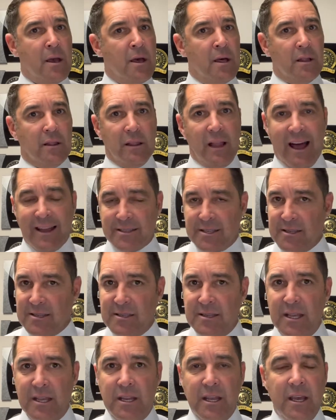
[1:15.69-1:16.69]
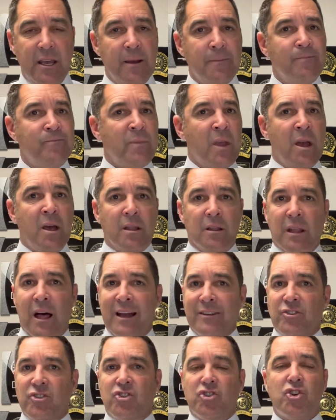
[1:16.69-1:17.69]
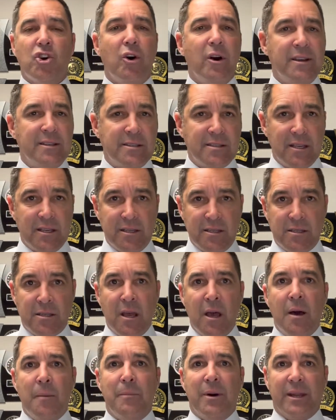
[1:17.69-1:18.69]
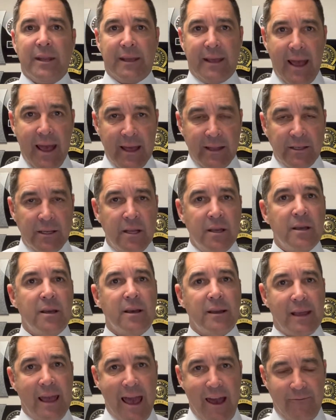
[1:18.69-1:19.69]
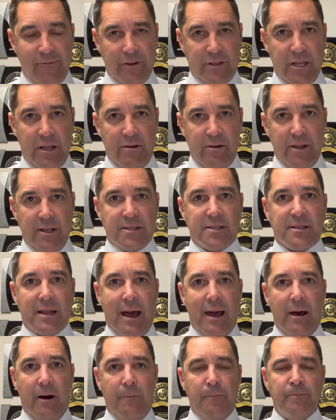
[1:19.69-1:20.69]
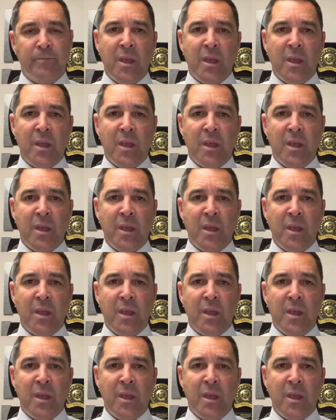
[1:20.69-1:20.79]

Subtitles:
Lots of seating, lots of choices, but again, cafeteria style.